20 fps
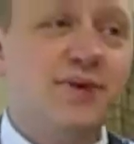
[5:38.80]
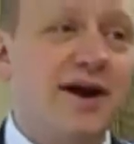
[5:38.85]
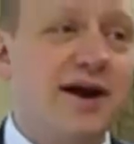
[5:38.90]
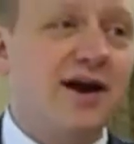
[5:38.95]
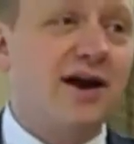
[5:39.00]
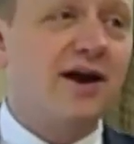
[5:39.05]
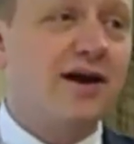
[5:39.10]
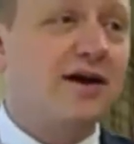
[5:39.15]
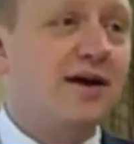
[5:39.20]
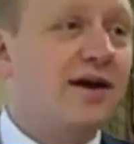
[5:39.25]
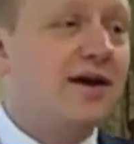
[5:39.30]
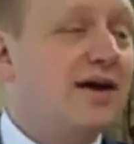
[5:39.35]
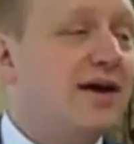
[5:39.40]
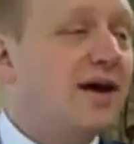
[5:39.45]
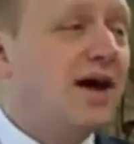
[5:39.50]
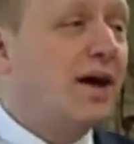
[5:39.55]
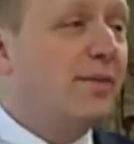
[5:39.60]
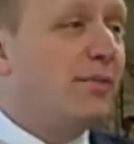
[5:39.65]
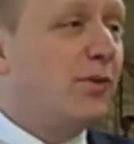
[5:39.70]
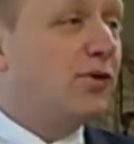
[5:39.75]
where
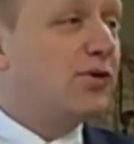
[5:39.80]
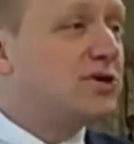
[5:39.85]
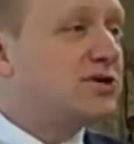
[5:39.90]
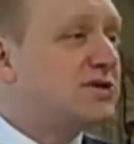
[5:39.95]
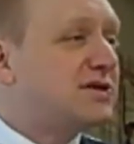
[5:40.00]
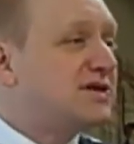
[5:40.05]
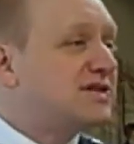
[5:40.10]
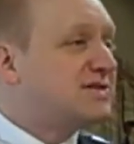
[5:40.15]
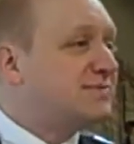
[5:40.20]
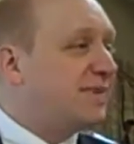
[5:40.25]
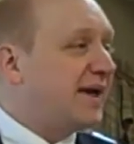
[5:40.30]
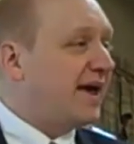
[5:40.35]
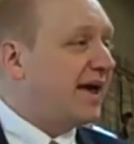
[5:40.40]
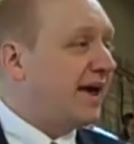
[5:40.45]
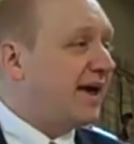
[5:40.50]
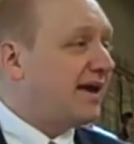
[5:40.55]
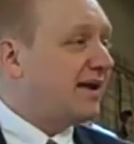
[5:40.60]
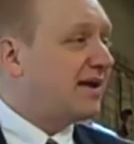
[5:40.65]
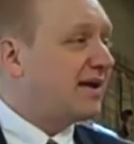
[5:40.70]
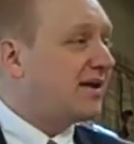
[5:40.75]
a motion is
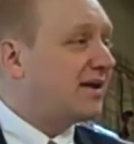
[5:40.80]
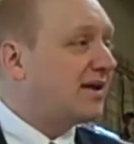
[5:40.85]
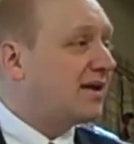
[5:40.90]
made,